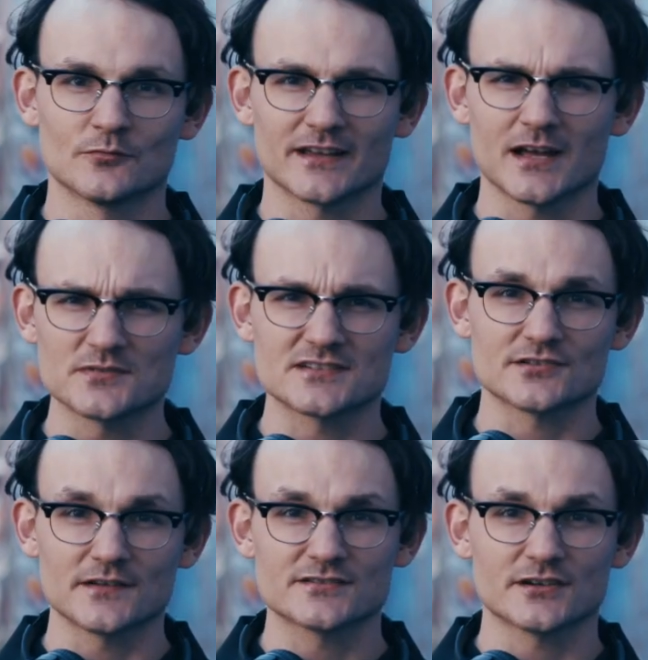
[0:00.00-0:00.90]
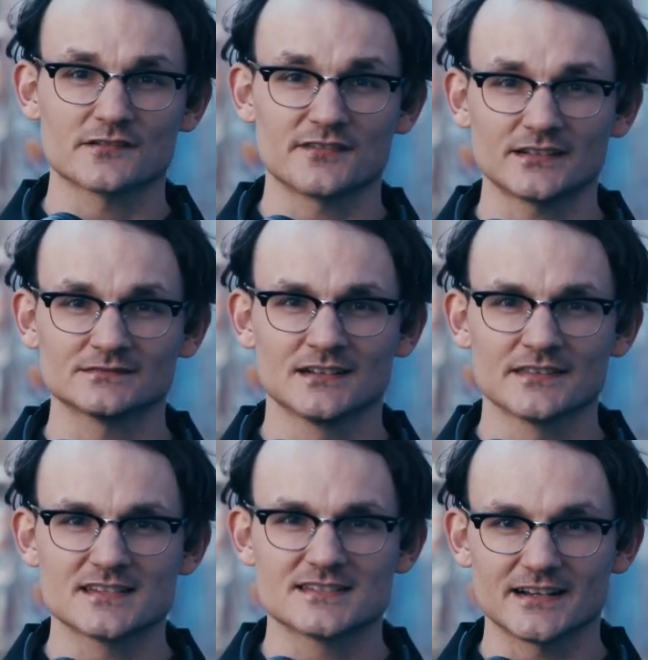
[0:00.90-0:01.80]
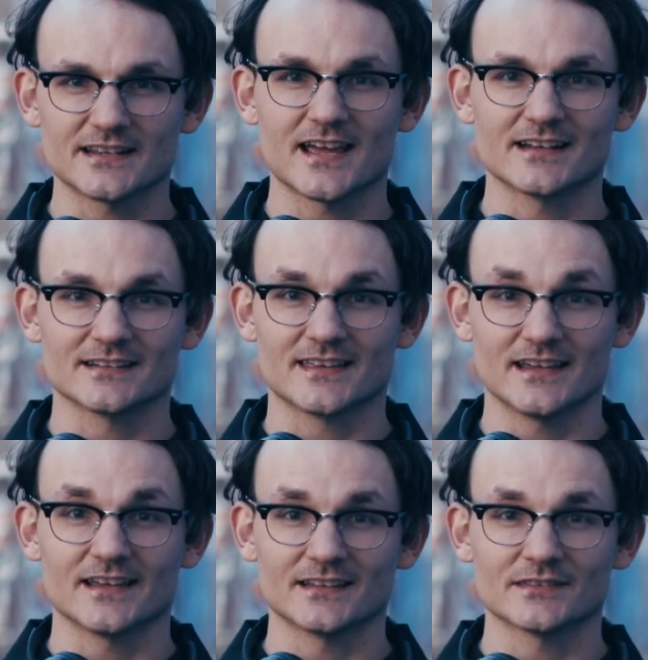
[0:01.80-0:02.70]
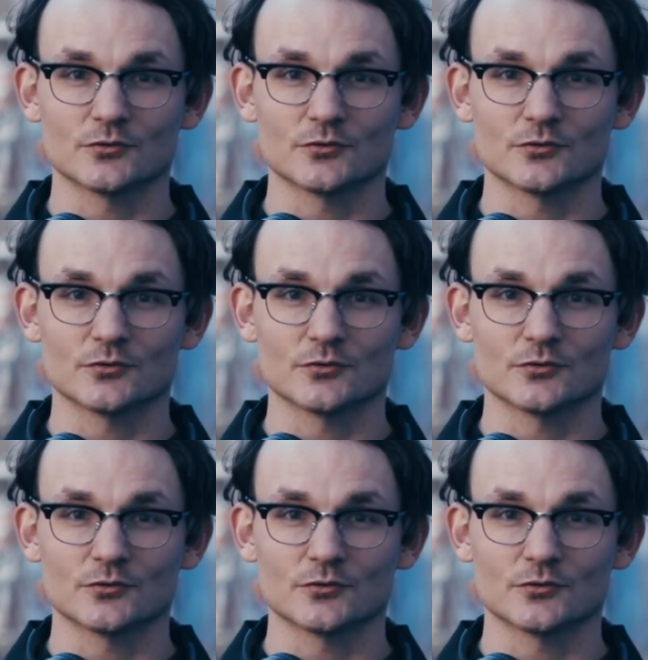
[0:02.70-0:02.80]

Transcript: When it comes to street photography, there's dedicated gear